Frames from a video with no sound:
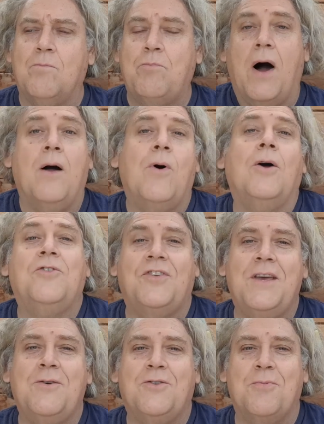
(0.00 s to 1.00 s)
I won't
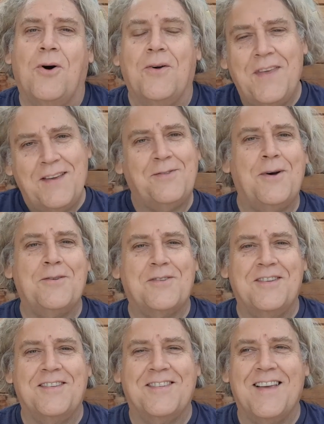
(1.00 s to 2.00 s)
see you tomorrow. That's what I was
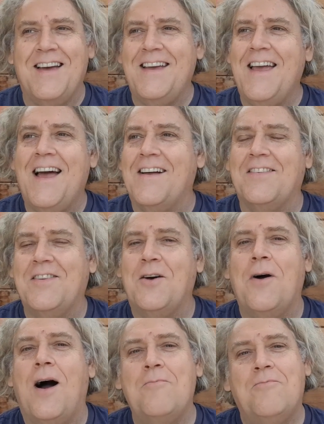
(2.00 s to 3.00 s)
going to say. Yeah,
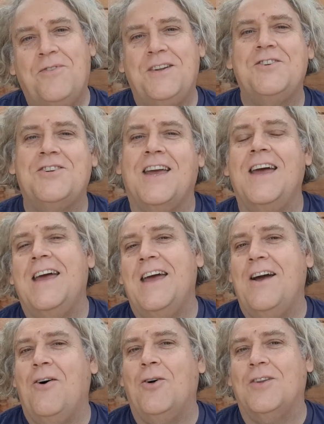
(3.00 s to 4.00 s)
so I'm finishing it
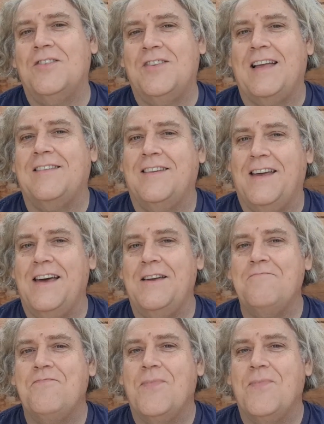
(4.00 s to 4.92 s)
here on a Saturday.